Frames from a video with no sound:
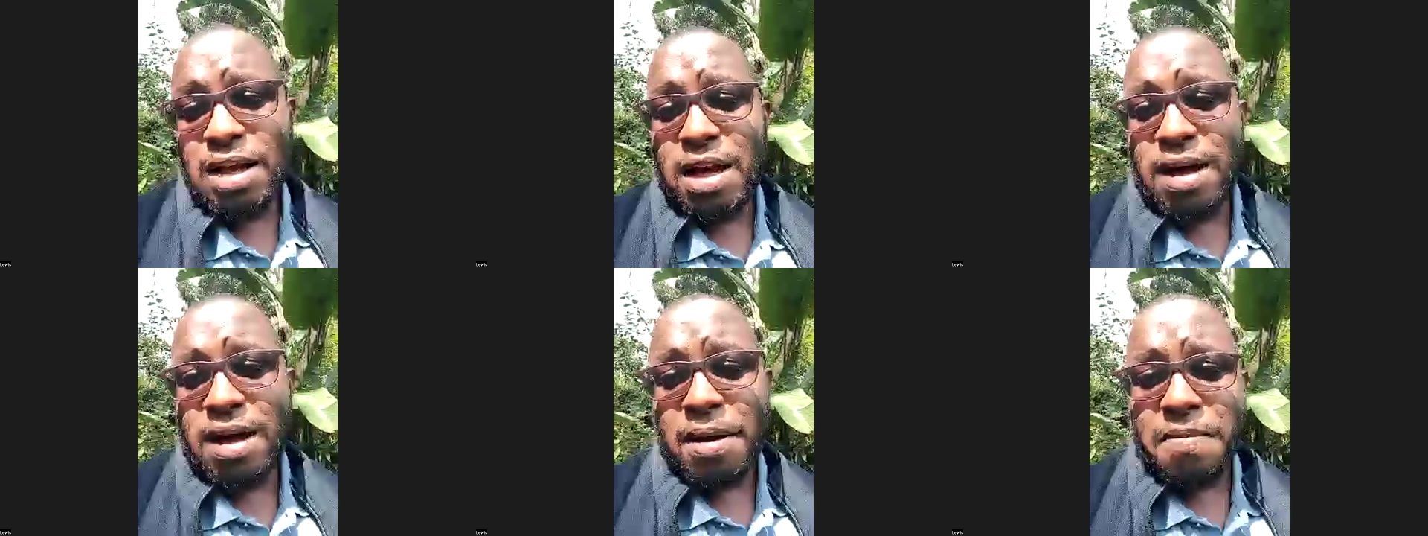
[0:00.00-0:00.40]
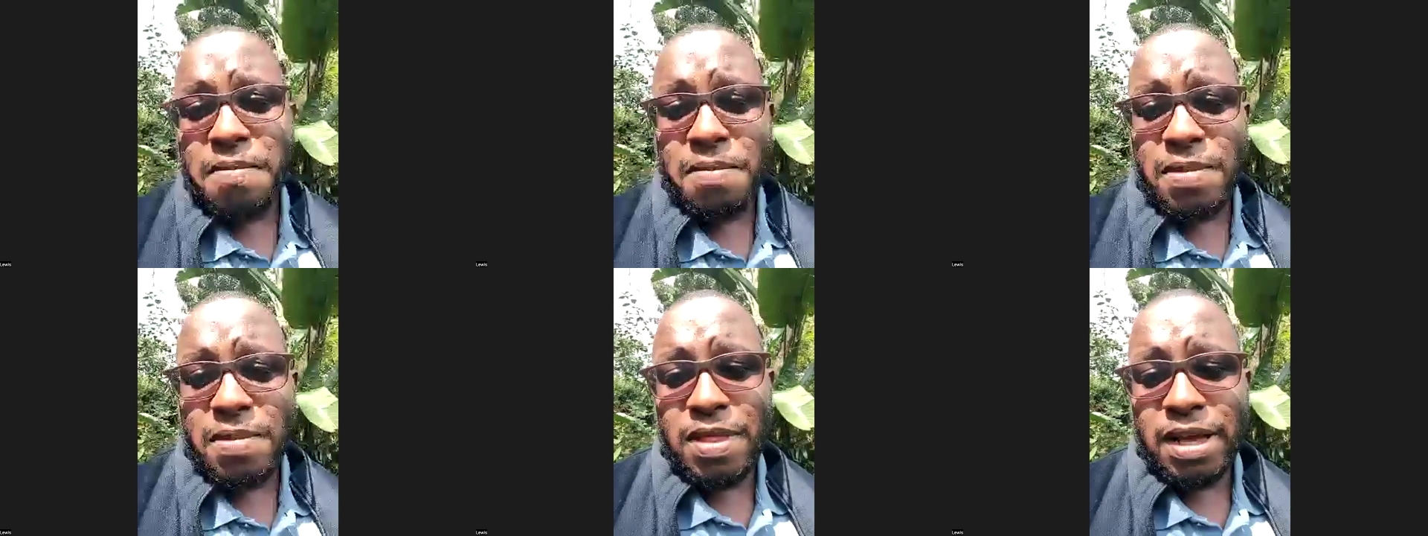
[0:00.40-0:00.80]

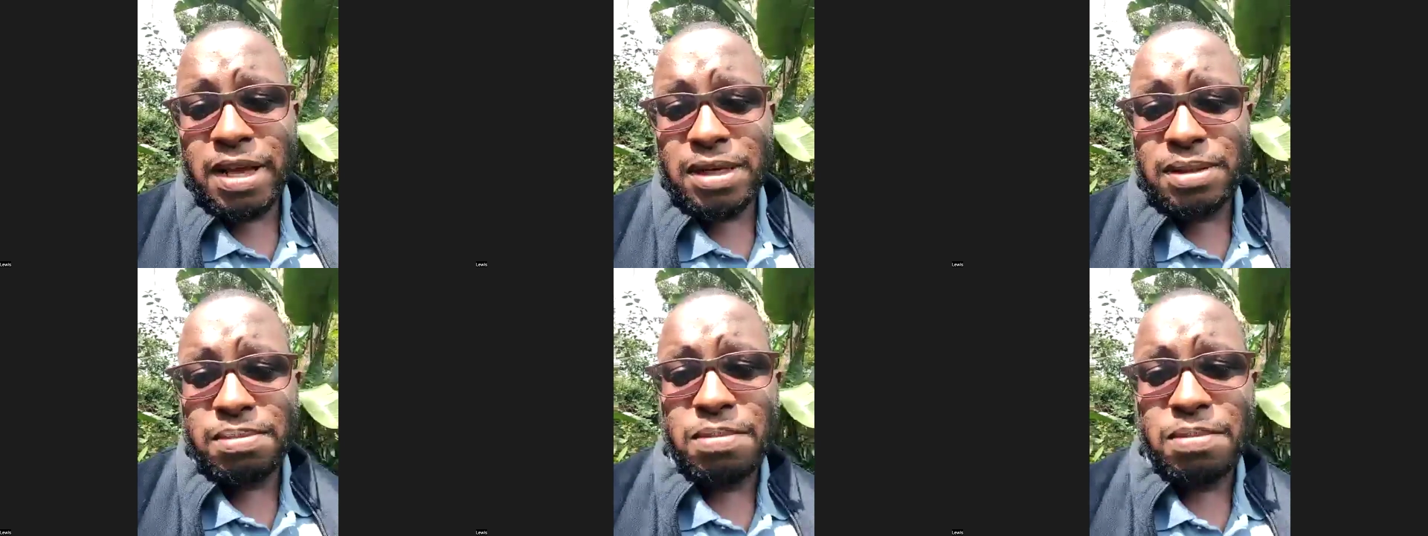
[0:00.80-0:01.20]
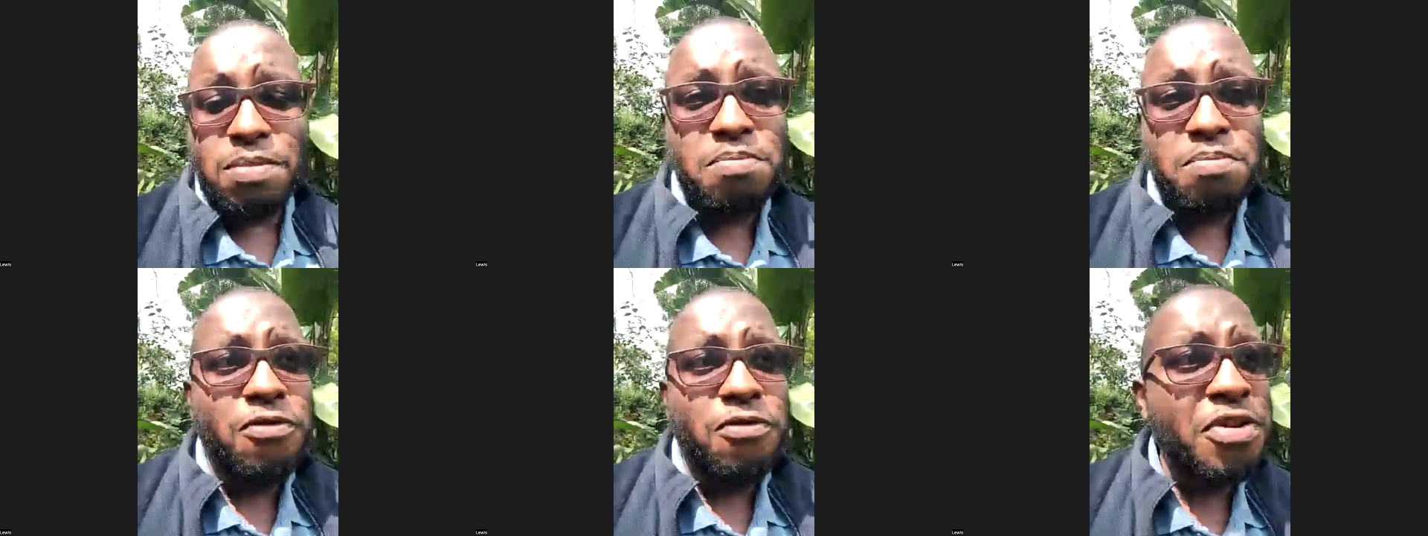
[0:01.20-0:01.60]
that
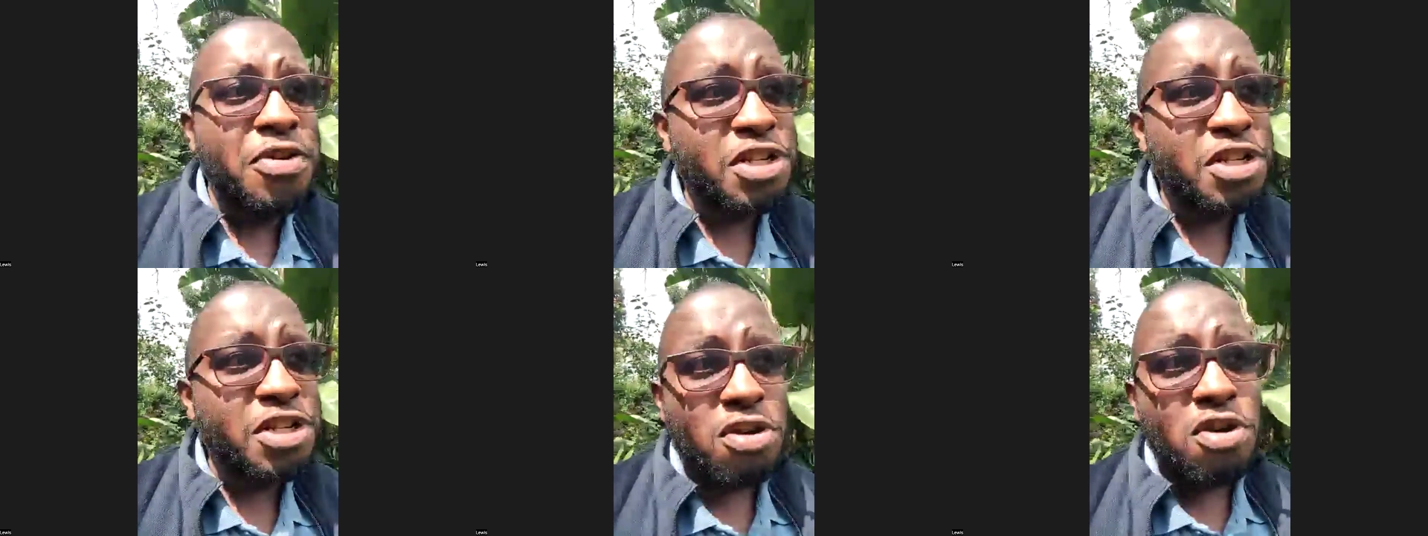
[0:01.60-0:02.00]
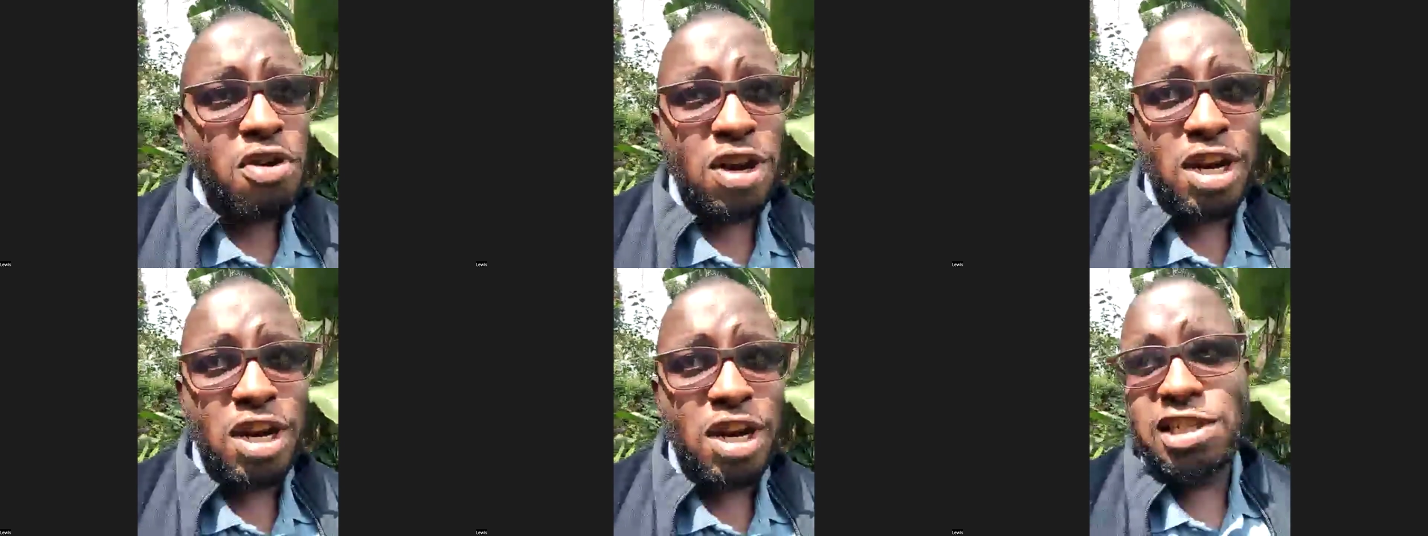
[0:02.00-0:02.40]
foundational
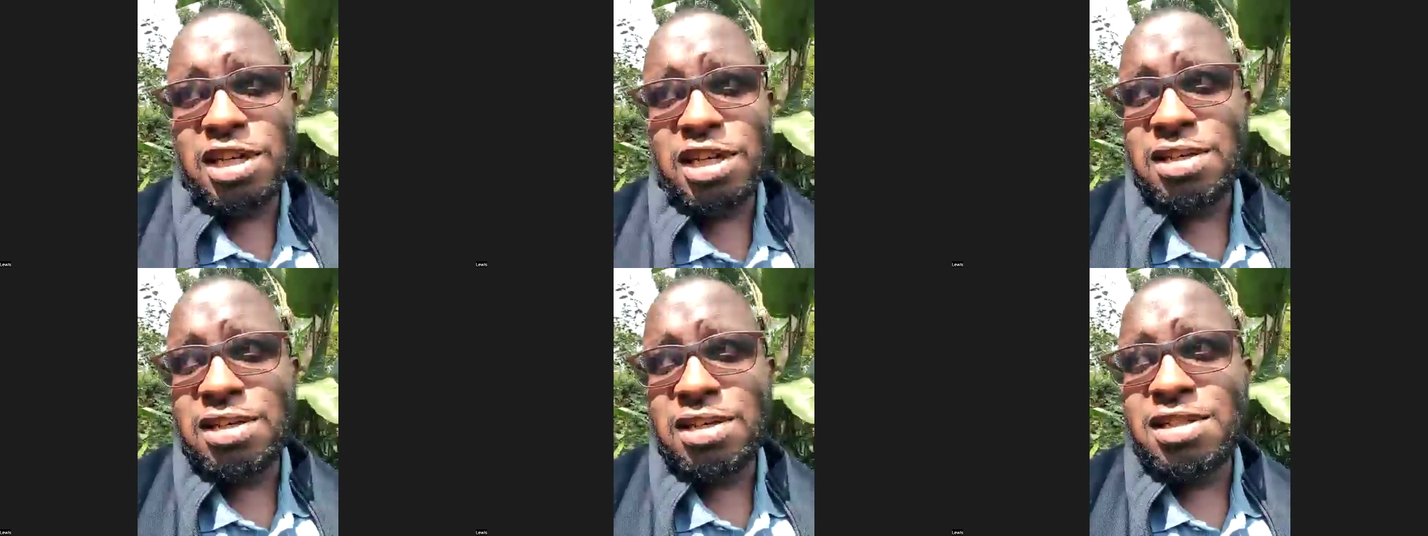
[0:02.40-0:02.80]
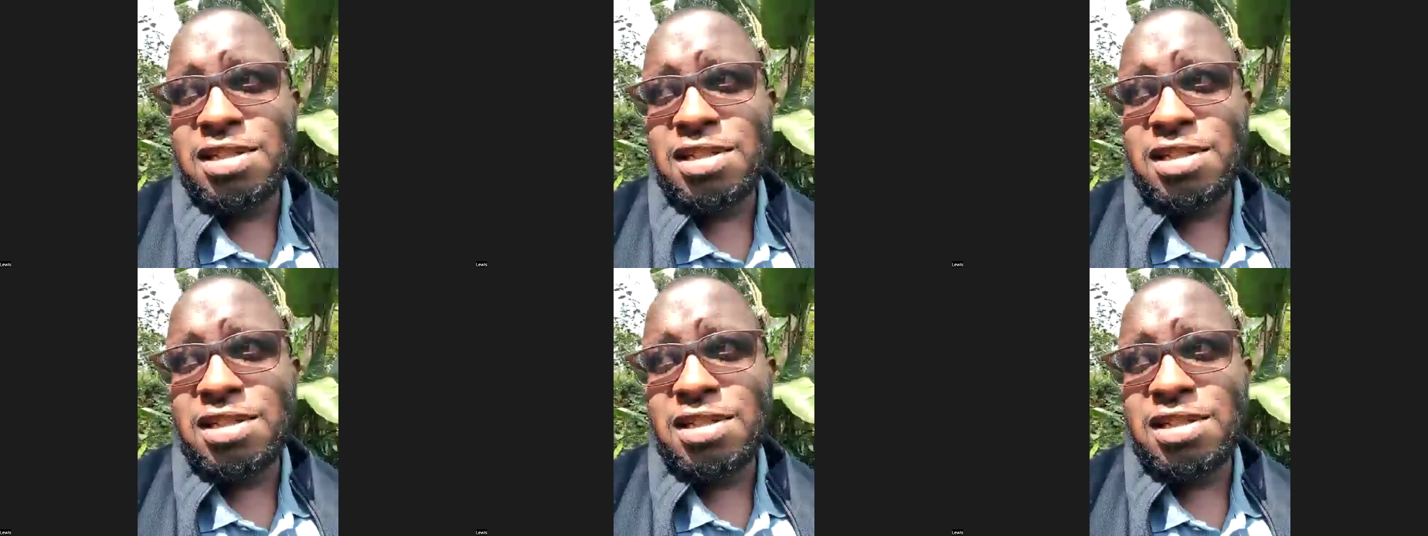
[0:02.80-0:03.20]
knowledge in
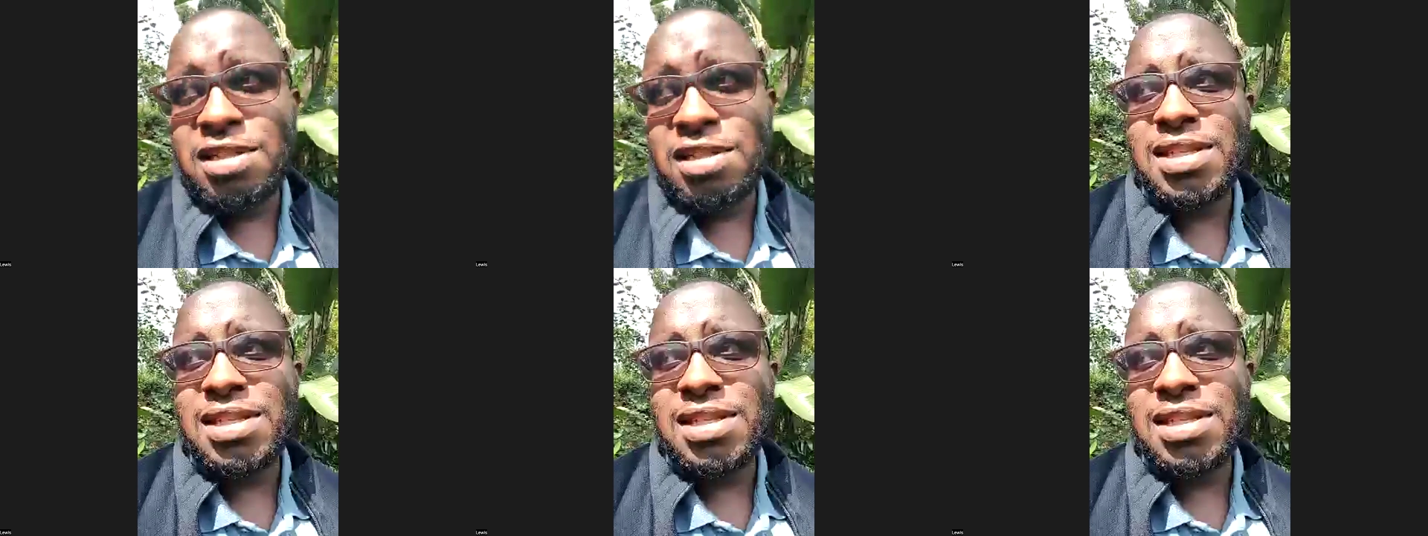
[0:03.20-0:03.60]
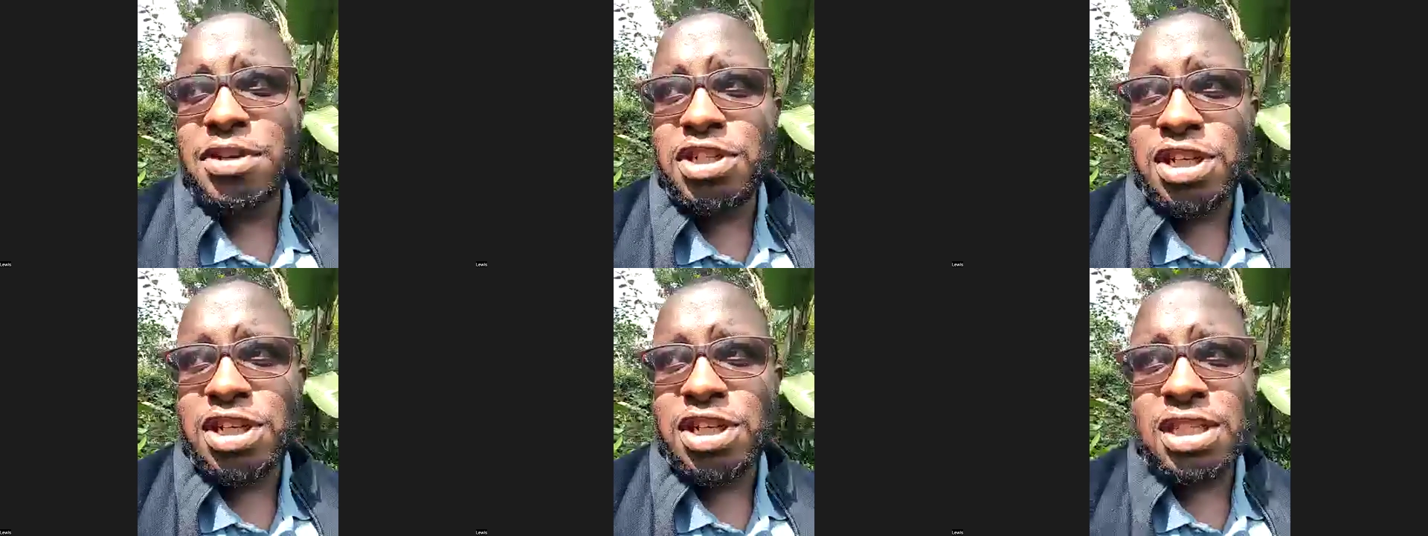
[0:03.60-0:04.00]
technology is
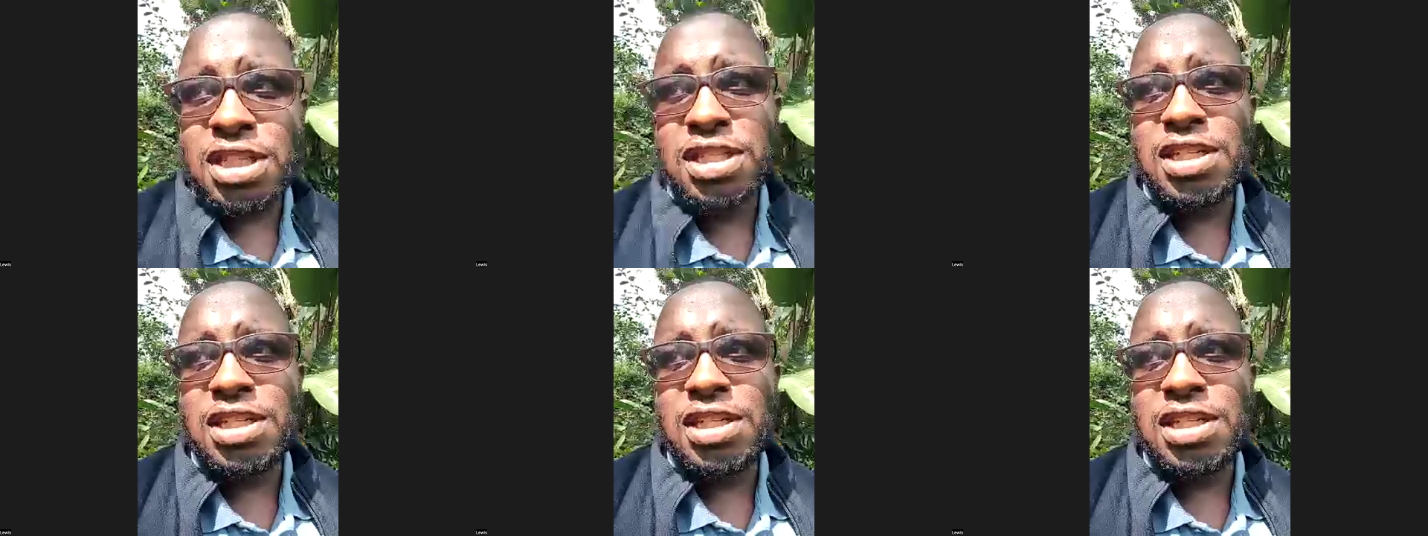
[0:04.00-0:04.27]
sufficient.